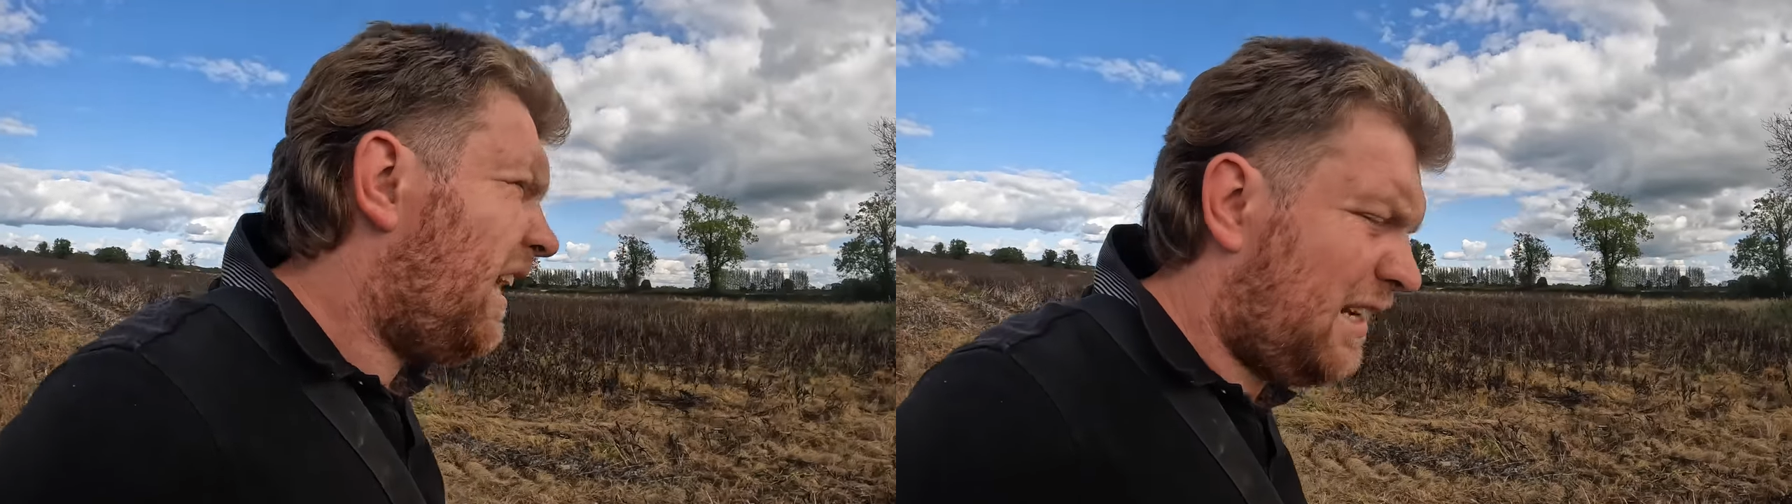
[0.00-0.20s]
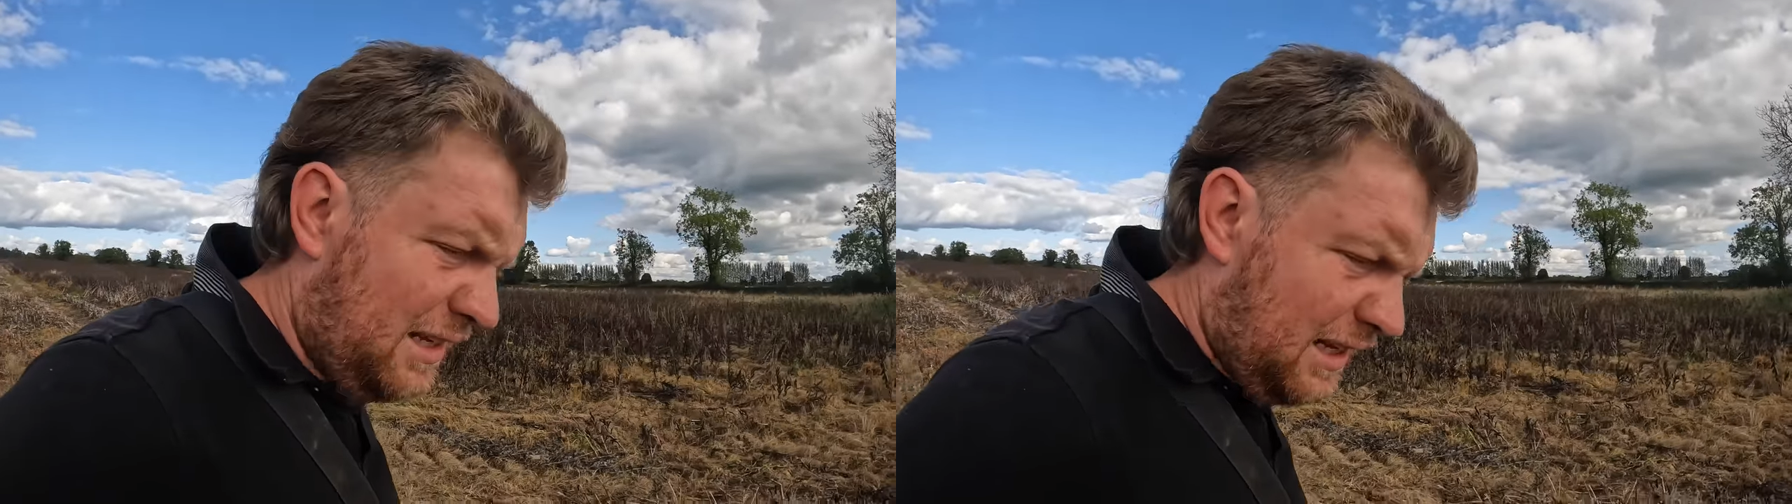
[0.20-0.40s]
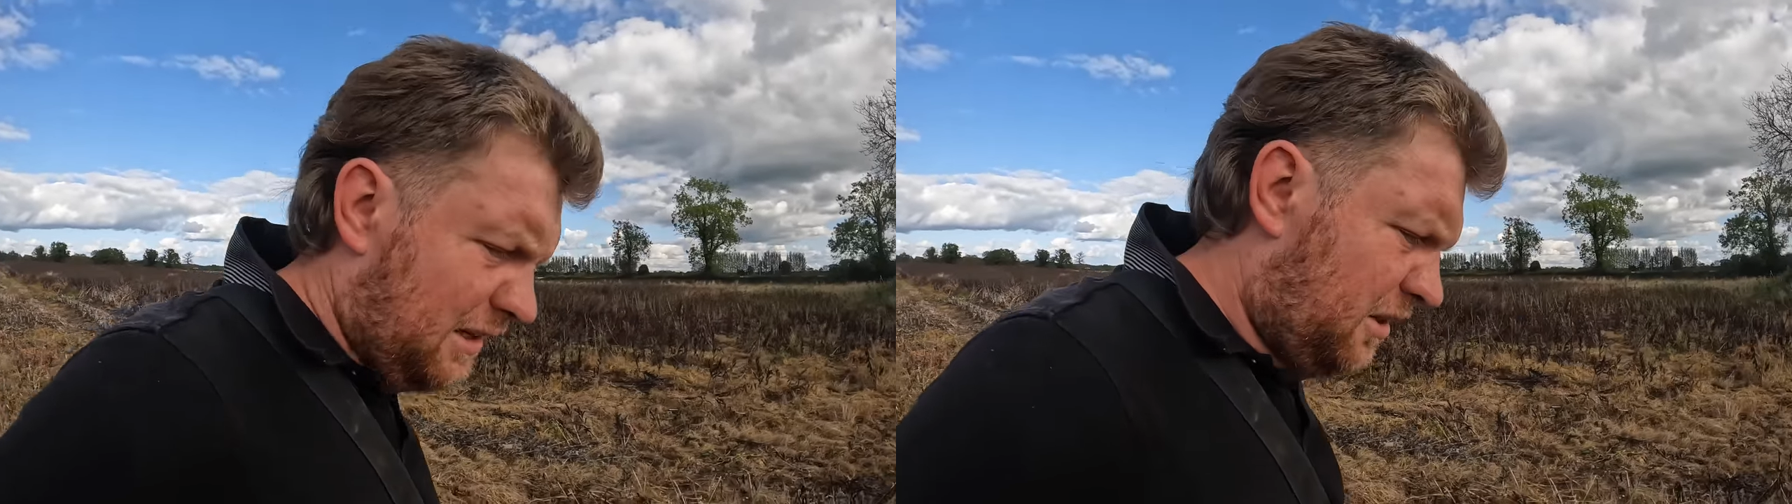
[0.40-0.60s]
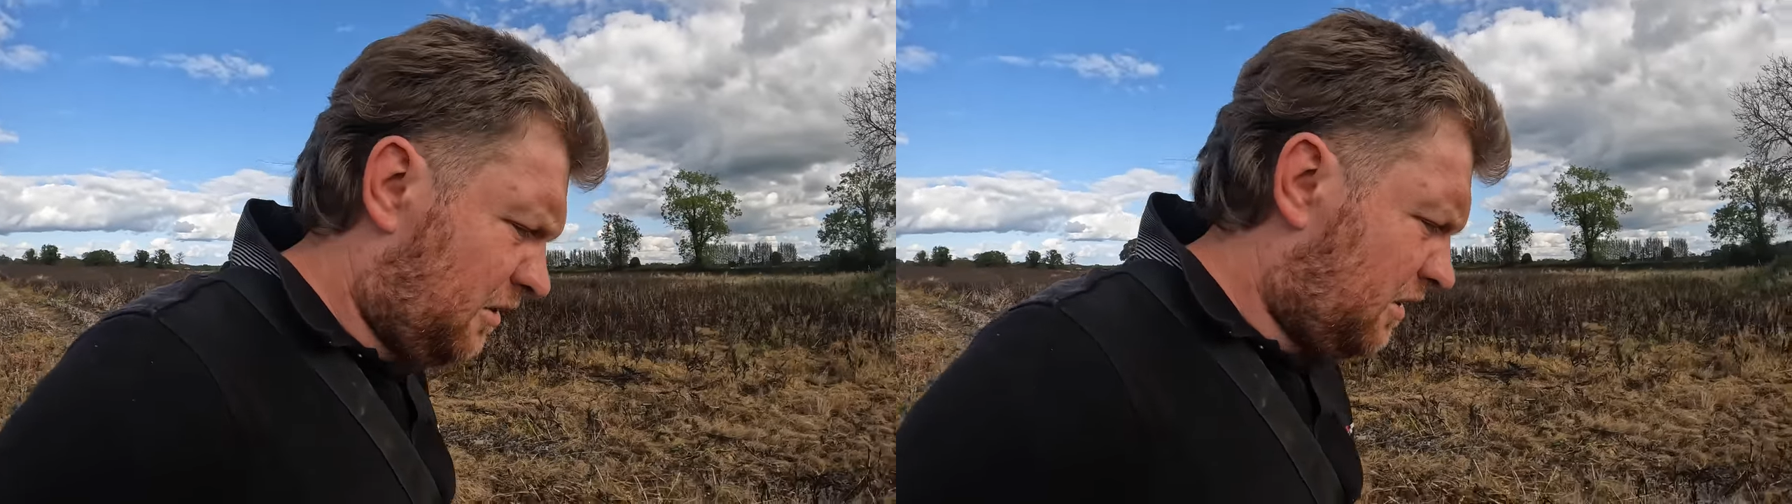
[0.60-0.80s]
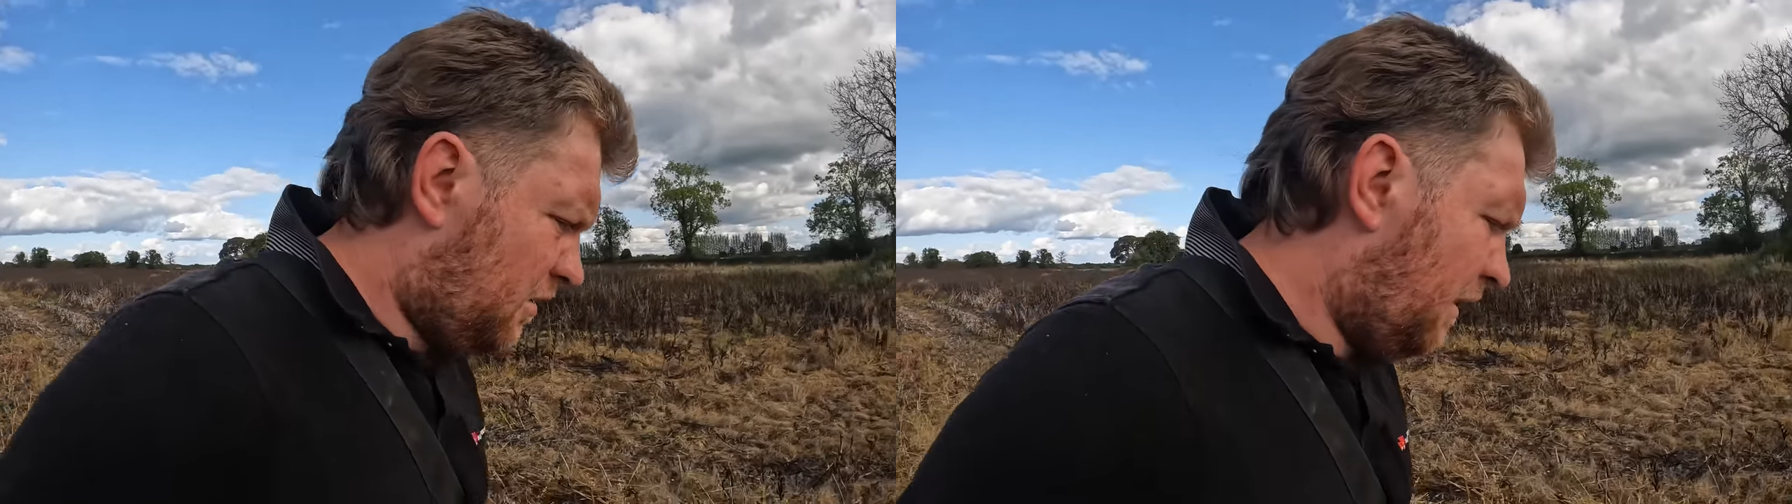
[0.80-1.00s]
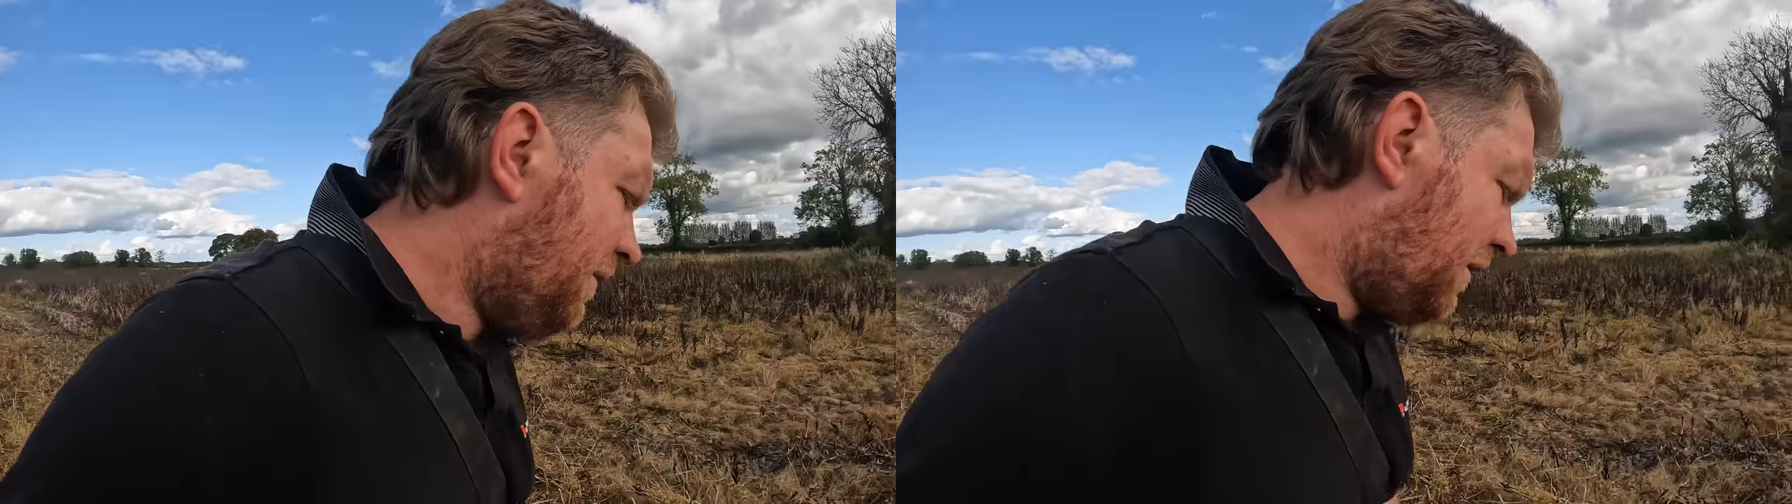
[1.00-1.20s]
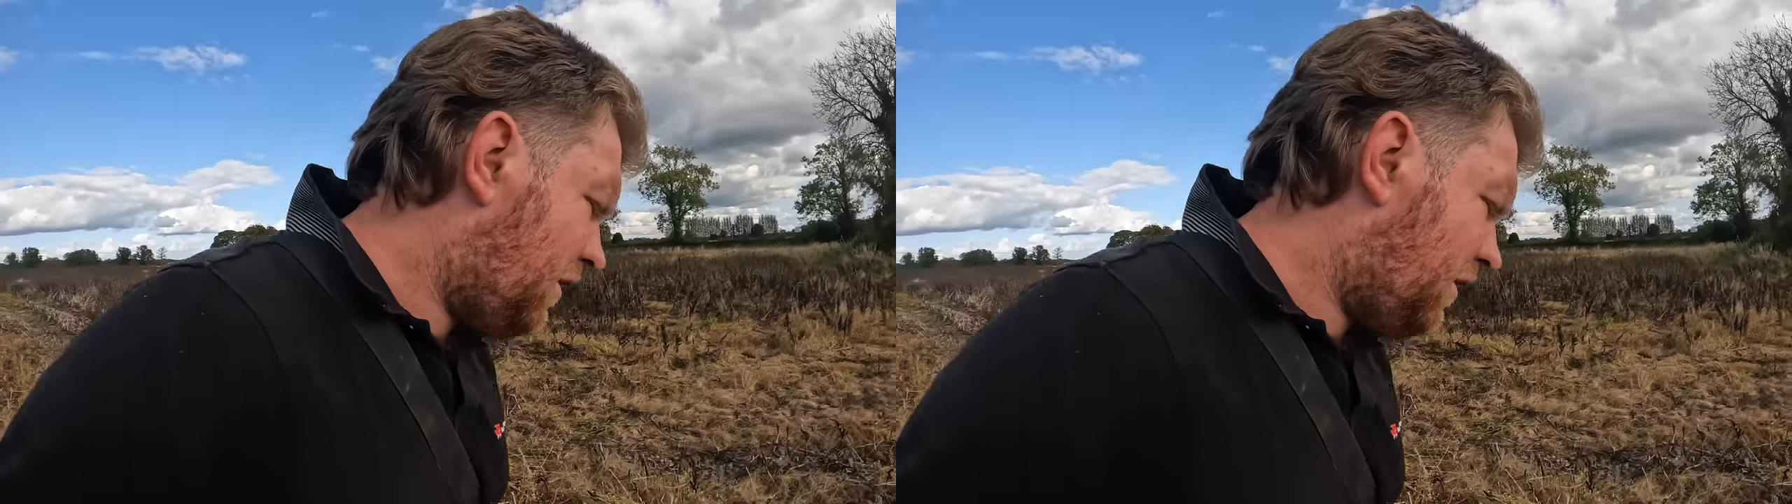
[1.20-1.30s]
I think actually it was the 12th